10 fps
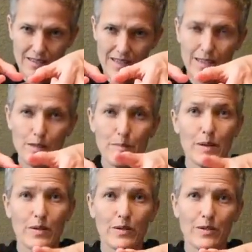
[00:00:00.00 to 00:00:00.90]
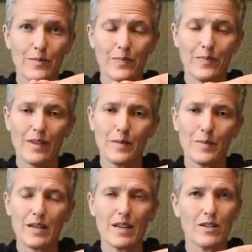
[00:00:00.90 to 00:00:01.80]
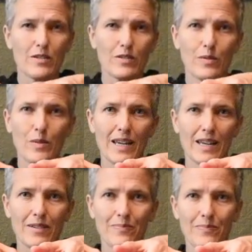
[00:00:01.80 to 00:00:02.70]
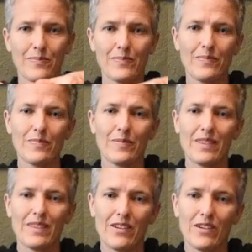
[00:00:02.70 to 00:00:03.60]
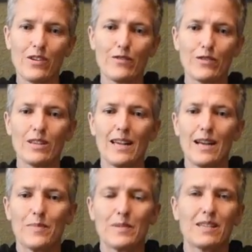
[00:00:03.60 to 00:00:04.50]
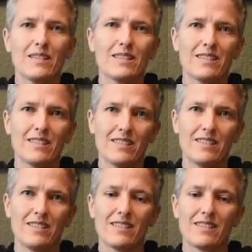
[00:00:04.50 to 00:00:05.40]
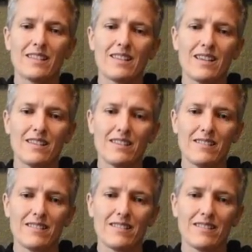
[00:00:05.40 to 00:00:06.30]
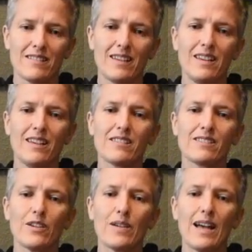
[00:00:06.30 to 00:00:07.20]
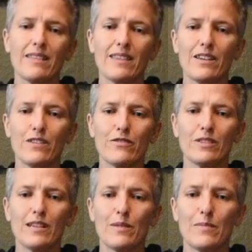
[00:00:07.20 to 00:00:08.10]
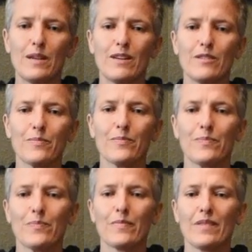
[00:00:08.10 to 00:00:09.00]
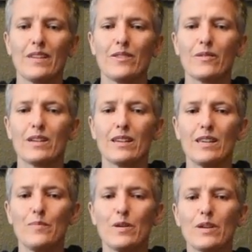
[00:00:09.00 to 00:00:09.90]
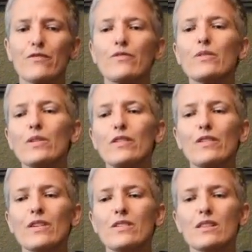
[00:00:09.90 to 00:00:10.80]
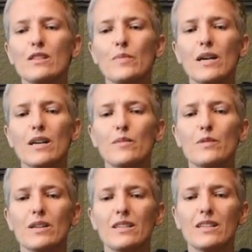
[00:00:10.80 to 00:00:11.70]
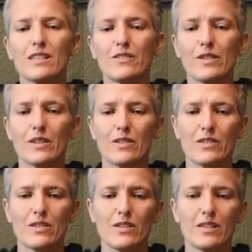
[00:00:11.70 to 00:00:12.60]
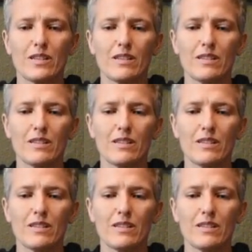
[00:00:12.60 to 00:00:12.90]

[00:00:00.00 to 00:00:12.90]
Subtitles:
in the middle, but not all the way. They're overlapped. You see that? So at that overlap now, we're going to keep our 3 fingers at the bottom, our index fingers are